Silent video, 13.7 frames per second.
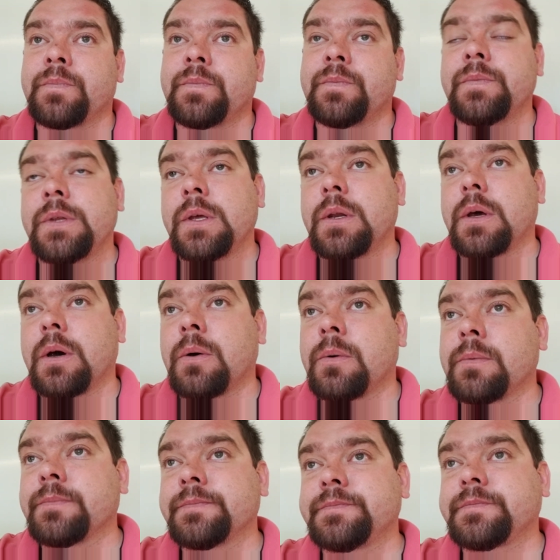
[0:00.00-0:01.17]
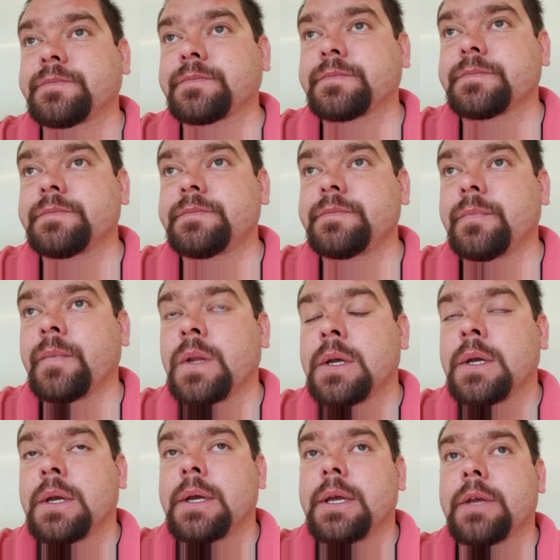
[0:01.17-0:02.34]
you know,
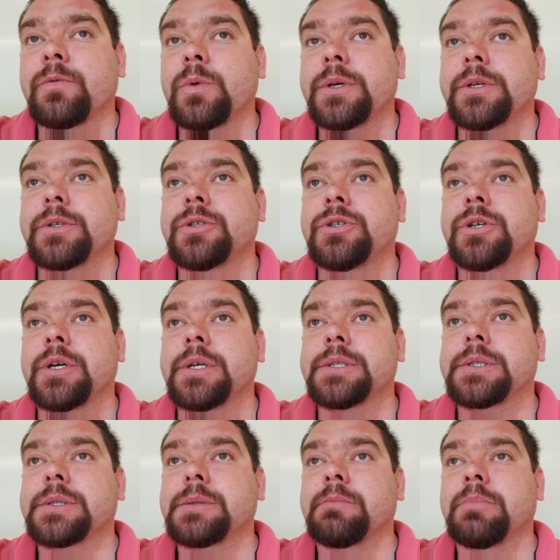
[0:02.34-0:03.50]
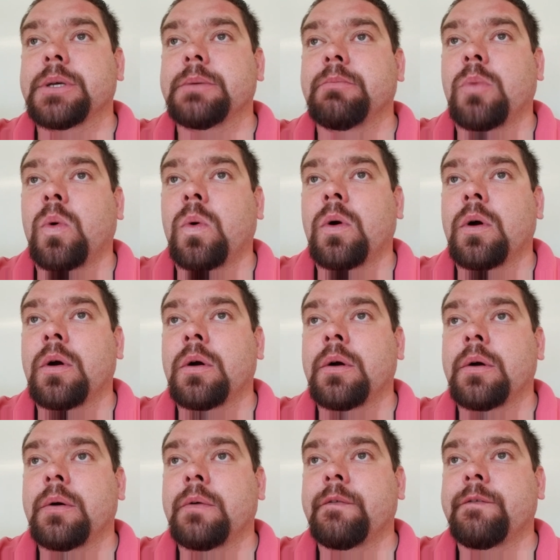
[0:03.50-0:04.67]
if we could just be
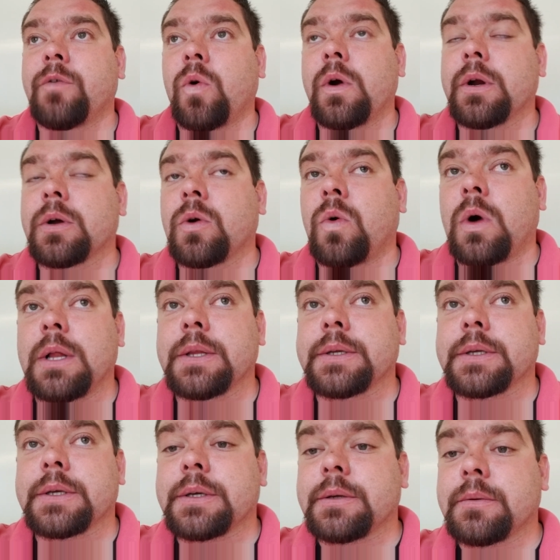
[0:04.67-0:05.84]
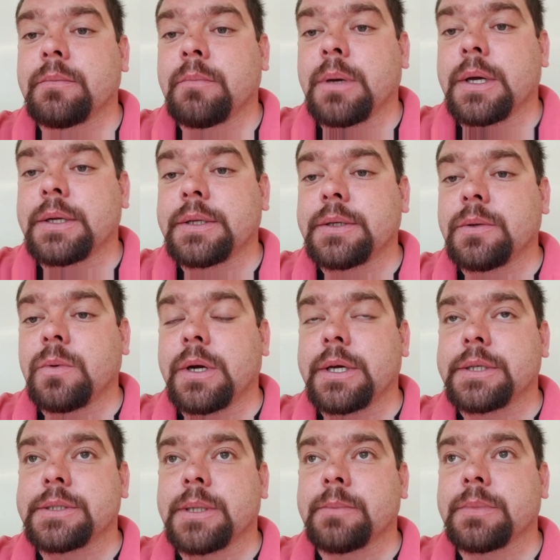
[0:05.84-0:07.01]
more for equality. But
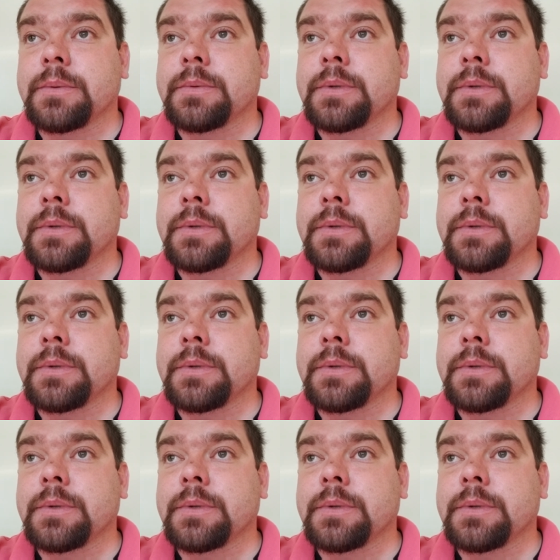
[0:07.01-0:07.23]
anyways, I'm